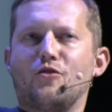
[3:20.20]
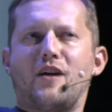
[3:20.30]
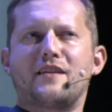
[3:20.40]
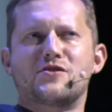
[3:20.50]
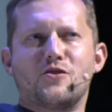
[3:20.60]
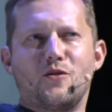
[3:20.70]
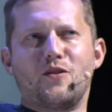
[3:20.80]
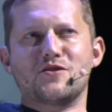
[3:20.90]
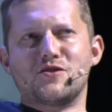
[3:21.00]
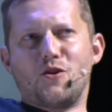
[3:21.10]
All right.
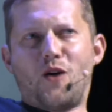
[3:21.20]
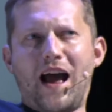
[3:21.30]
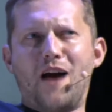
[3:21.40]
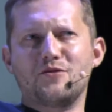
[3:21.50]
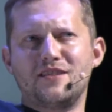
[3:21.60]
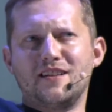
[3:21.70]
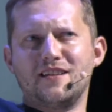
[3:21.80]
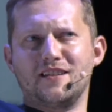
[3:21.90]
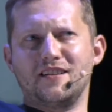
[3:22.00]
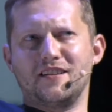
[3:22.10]
So how
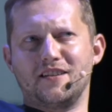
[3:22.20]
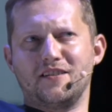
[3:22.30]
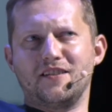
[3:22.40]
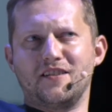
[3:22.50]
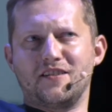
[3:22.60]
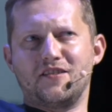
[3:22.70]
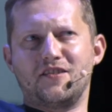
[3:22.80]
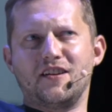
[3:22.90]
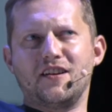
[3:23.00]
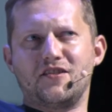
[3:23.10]
did
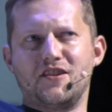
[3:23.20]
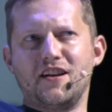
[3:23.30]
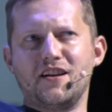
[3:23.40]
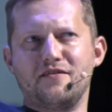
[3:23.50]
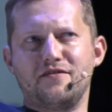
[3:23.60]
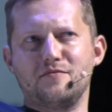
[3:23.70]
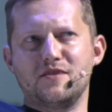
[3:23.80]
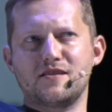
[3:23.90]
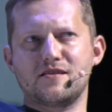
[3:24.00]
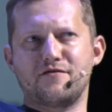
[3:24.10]
the
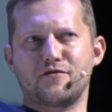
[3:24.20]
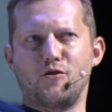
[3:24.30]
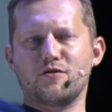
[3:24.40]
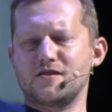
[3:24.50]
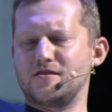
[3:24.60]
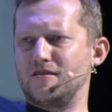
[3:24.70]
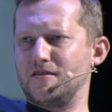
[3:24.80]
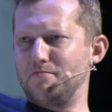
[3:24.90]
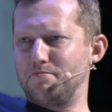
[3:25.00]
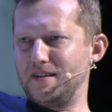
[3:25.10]
infamous
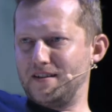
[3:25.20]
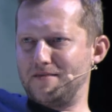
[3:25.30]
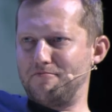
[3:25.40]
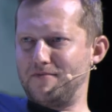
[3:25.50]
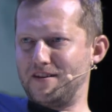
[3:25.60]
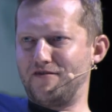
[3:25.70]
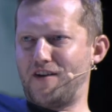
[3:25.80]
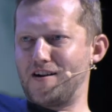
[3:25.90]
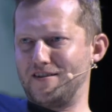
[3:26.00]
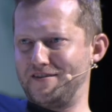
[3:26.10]
fraudster Billy
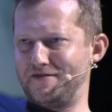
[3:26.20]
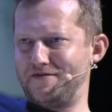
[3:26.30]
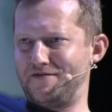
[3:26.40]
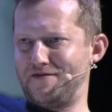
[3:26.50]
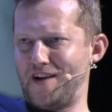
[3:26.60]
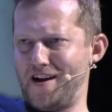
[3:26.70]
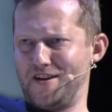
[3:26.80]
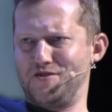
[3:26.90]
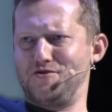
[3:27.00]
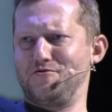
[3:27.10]
McFarlane
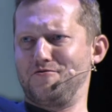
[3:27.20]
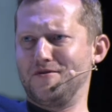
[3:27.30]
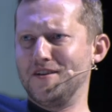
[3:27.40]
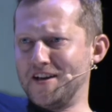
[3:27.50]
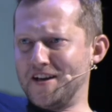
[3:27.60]
find you?